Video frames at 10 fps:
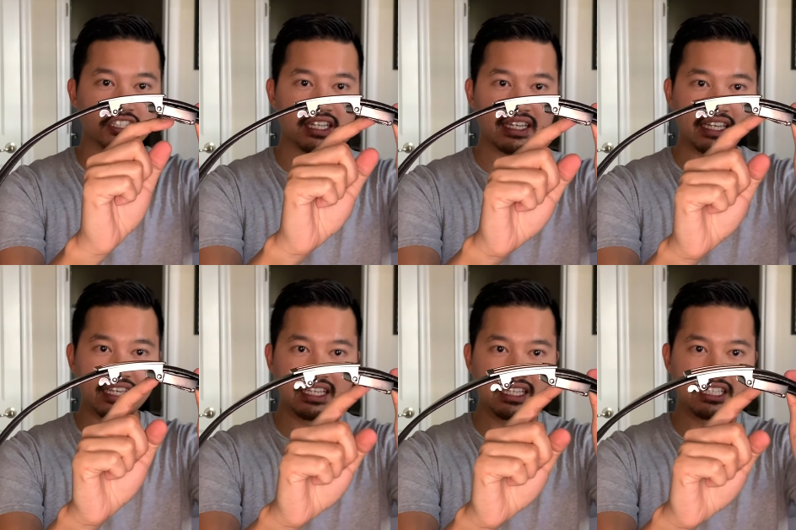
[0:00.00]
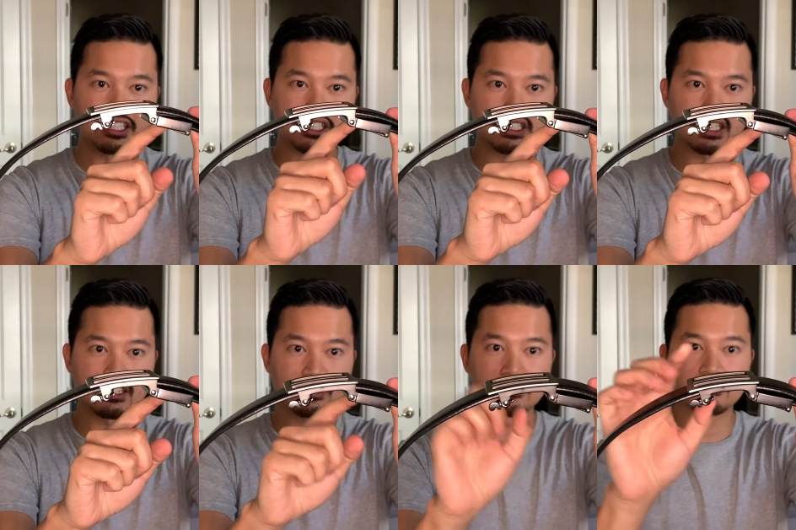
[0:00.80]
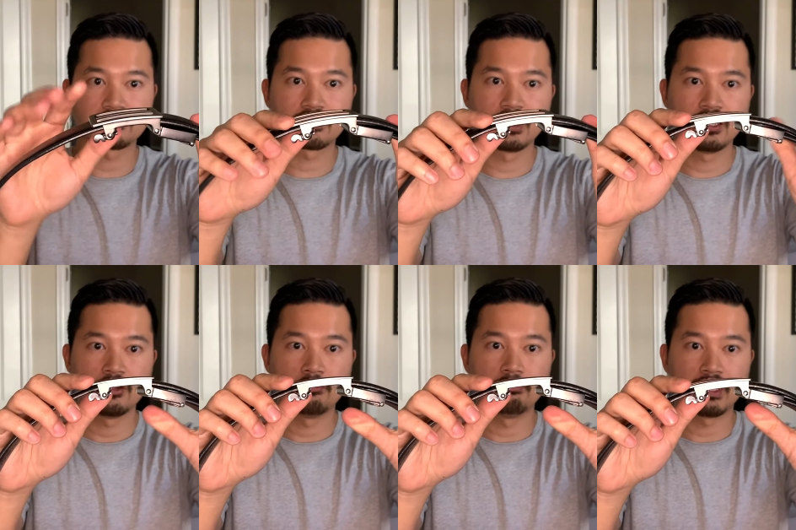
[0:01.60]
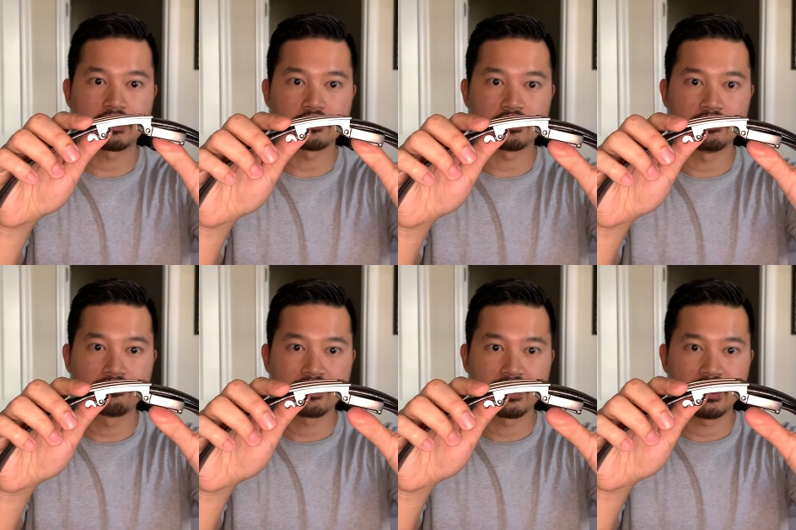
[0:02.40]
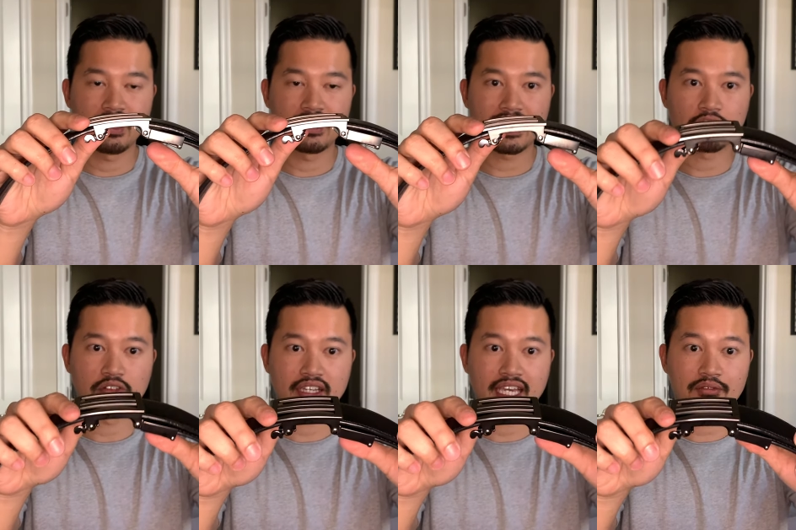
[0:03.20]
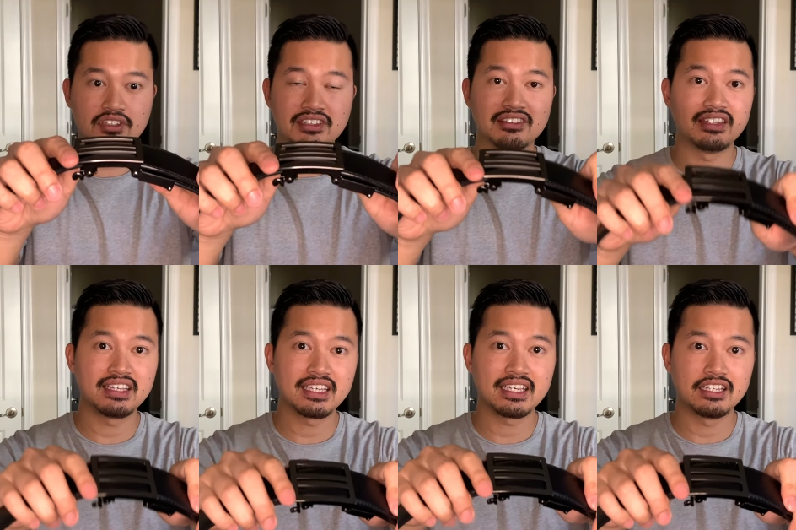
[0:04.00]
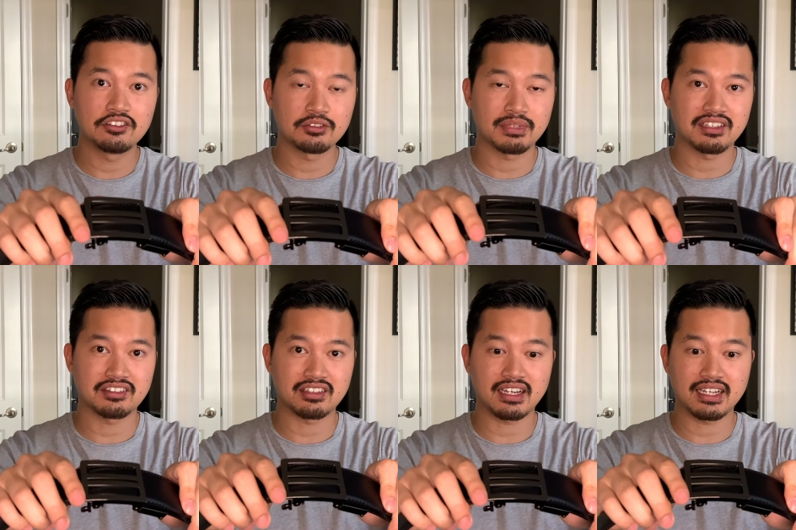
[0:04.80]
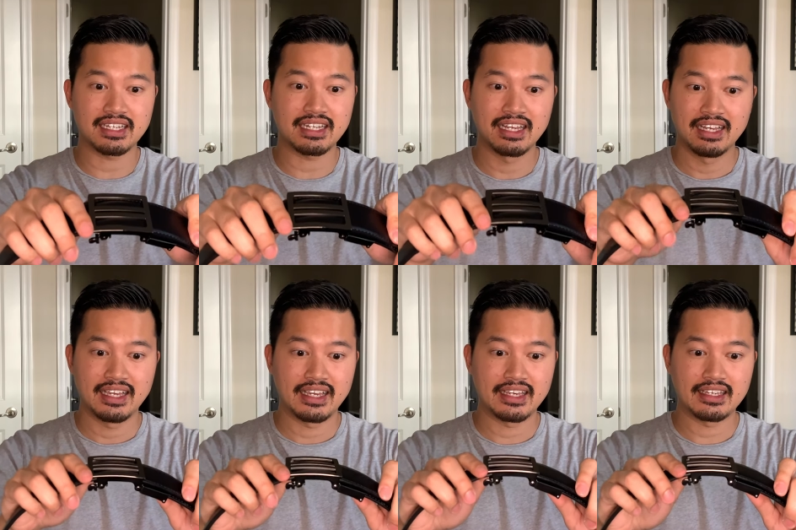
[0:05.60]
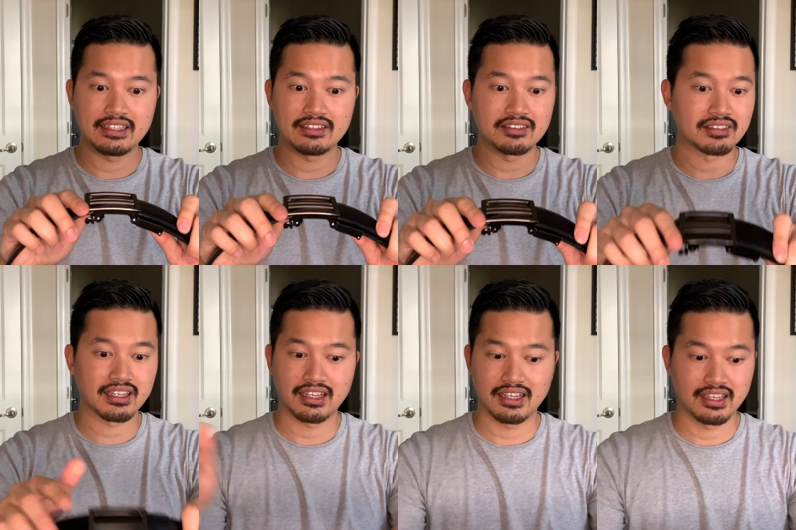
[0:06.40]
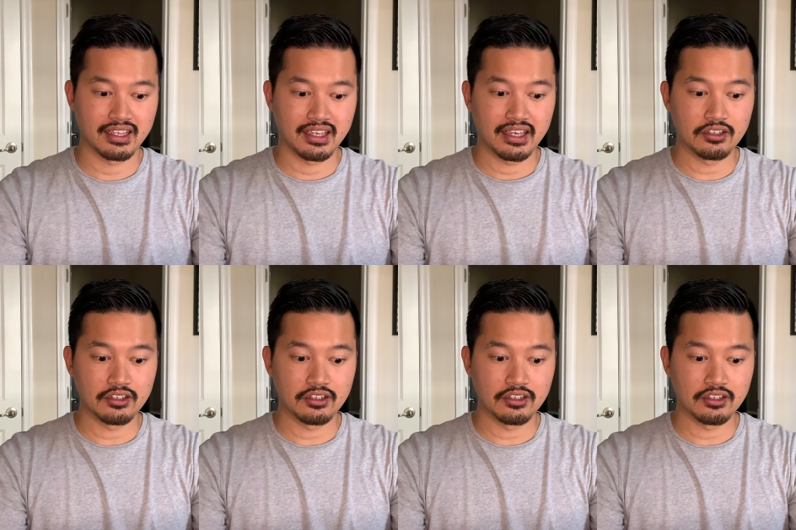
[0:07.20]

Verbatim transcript: like inch of metal and that kept on digging into my side and it,